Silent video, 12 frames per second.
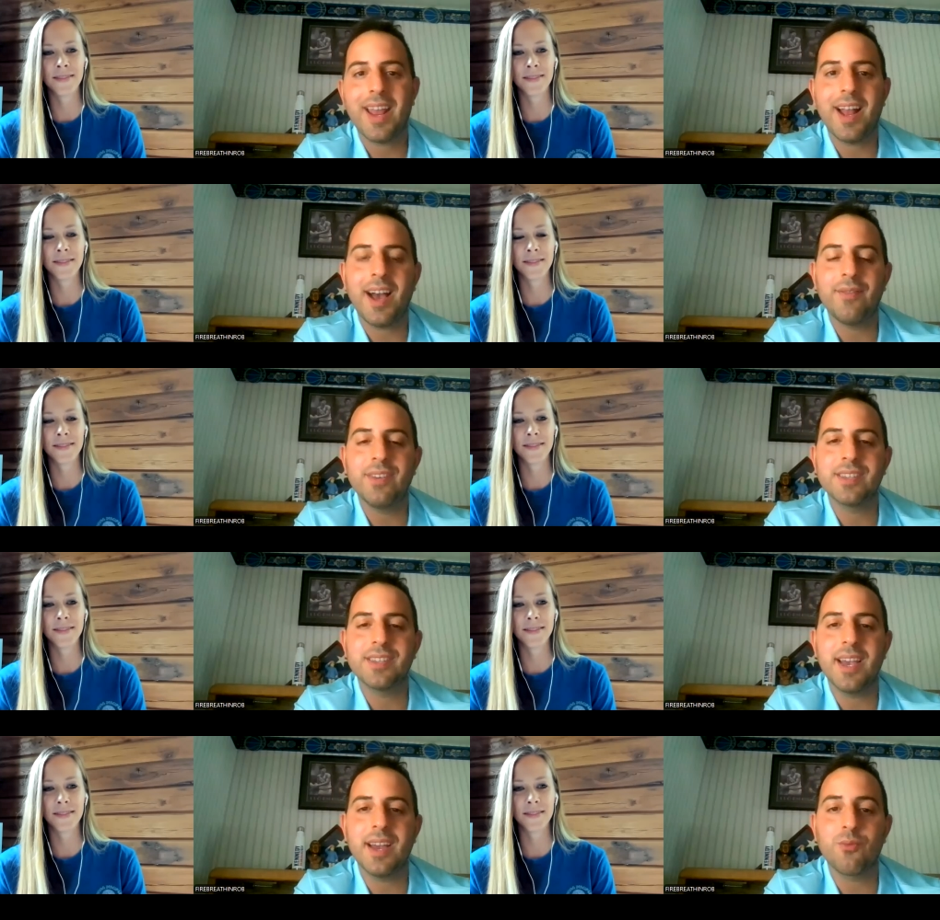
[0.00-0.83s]
Speaker 1: and
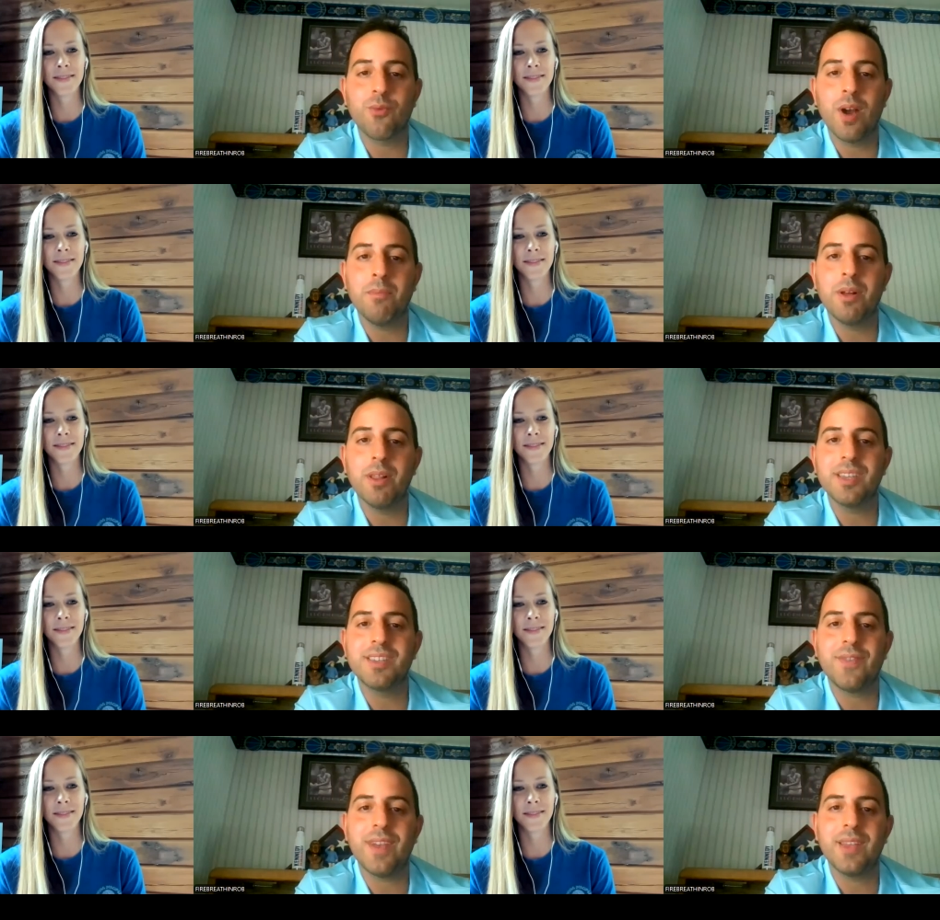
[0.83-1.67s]
obviously on Rumble.
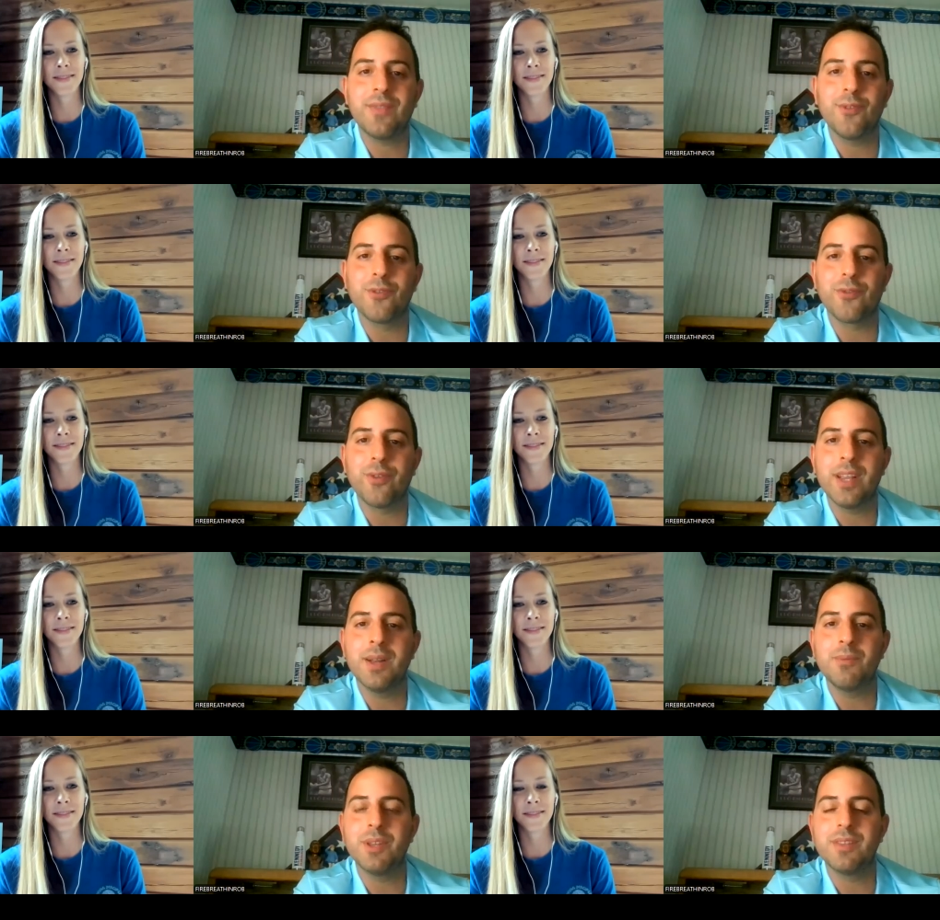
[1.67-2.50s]
It's Faithful
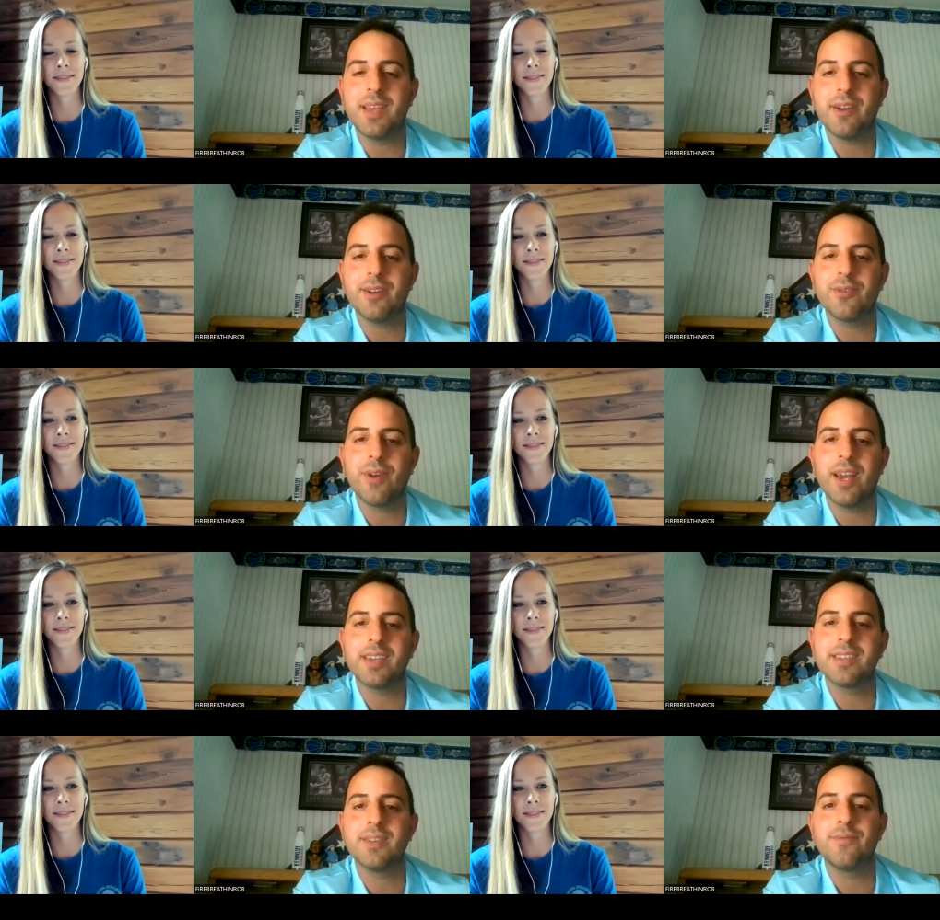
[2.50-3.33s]
Freedom with Teryn
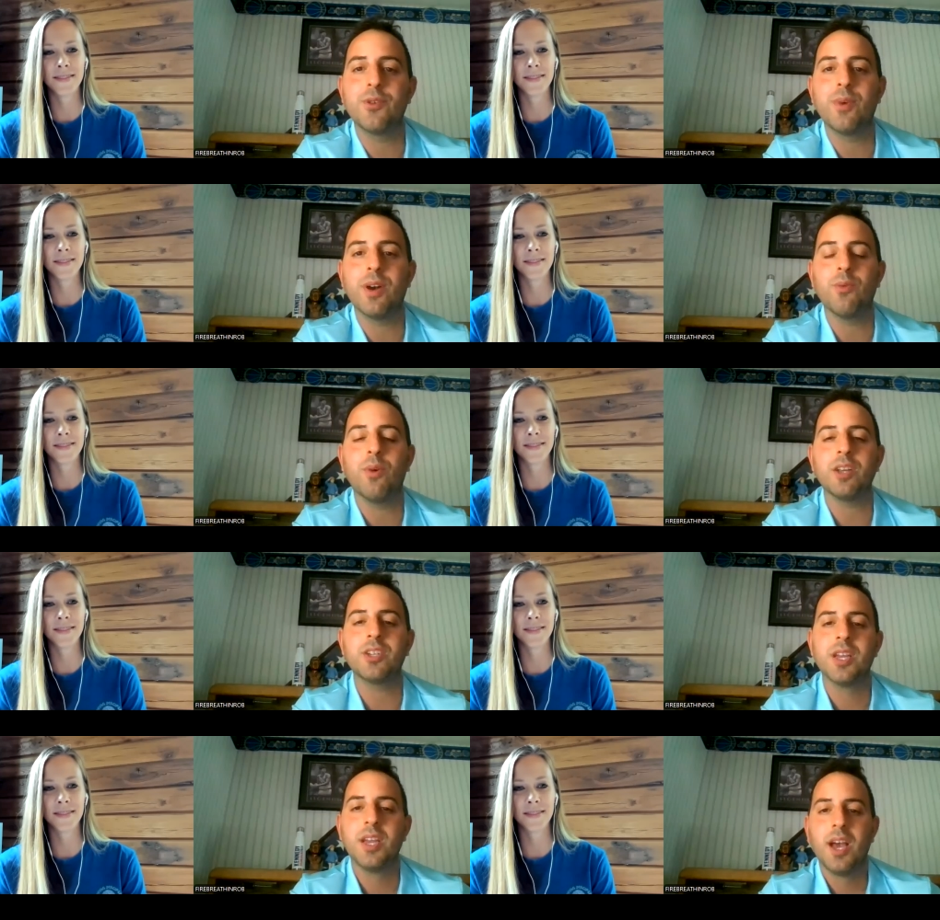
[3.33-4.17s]
Gregson if you want to
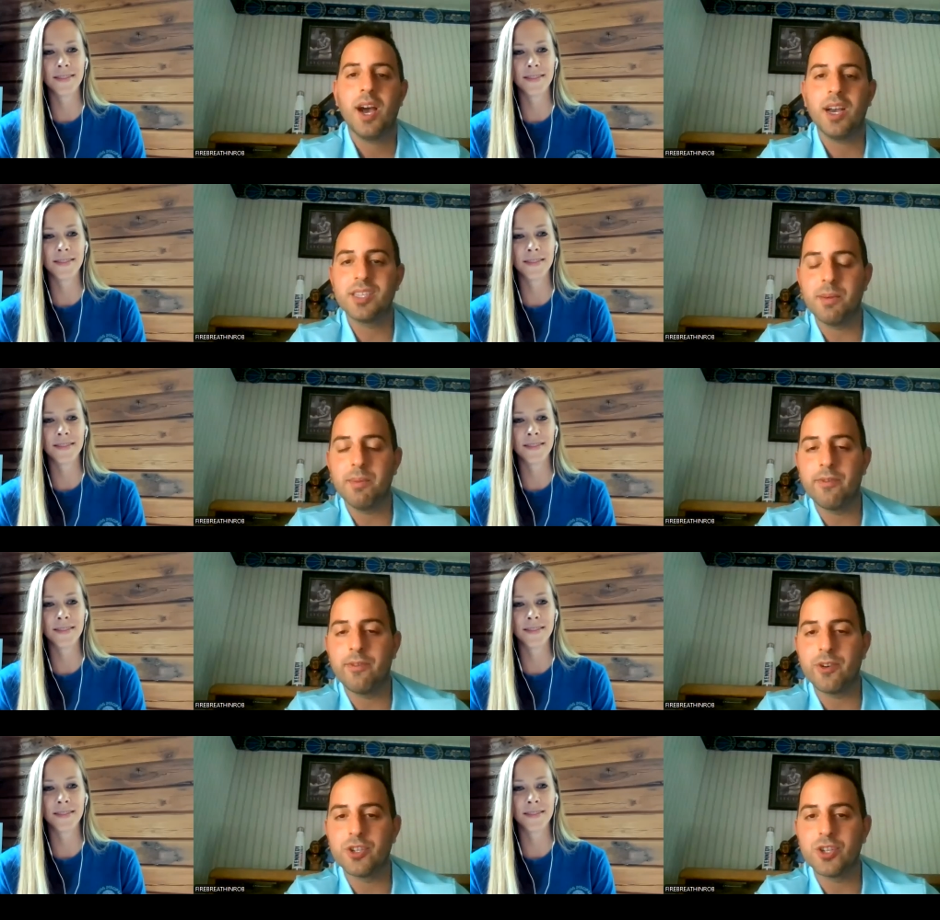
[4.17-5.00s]
watch uh,
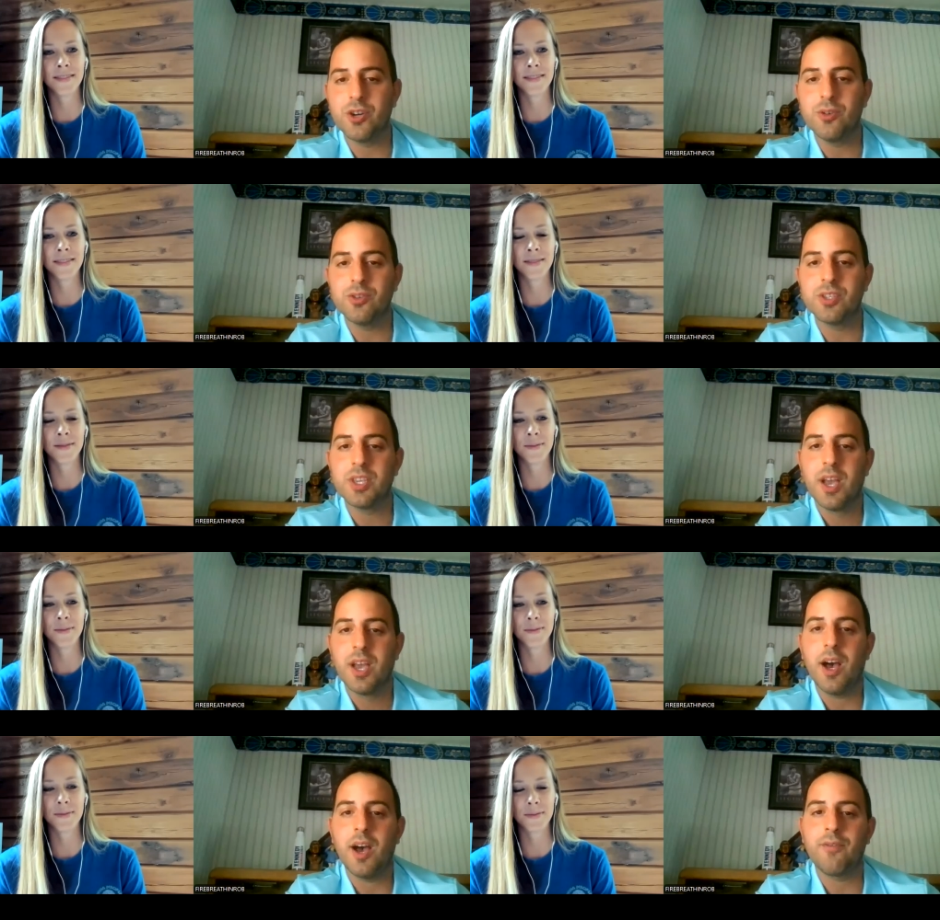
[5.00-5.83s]
some of her shows
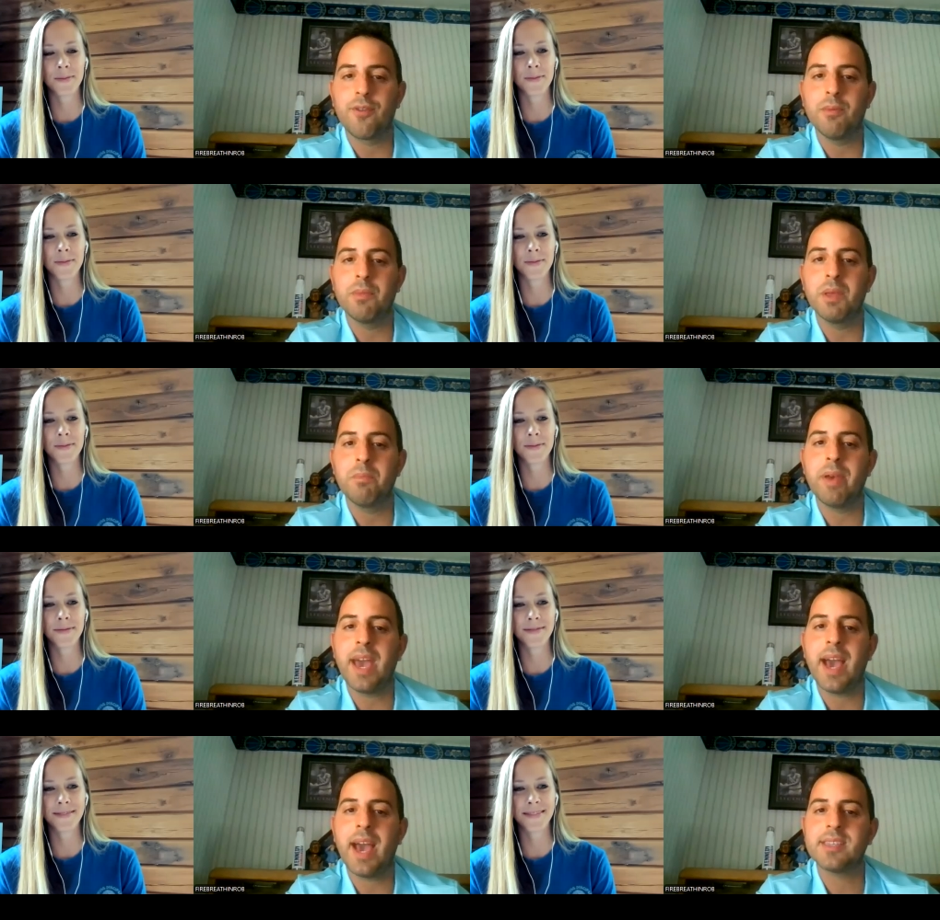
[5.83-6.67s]
uh, from the
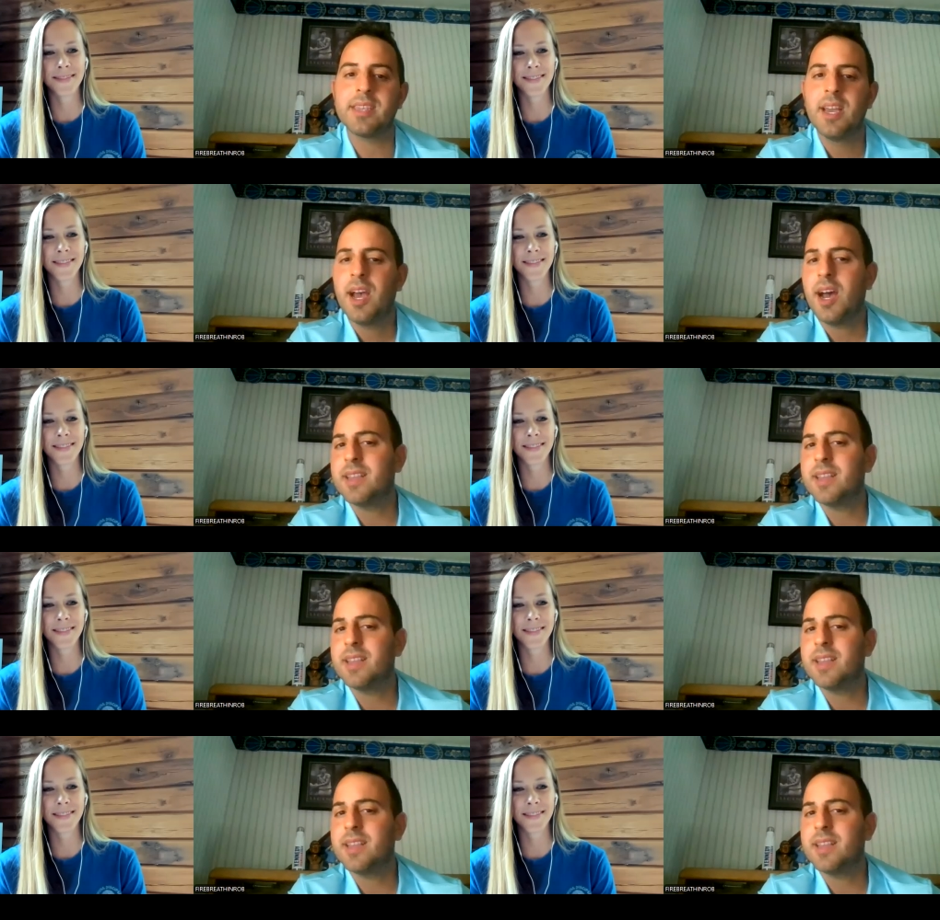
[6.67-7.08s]
past.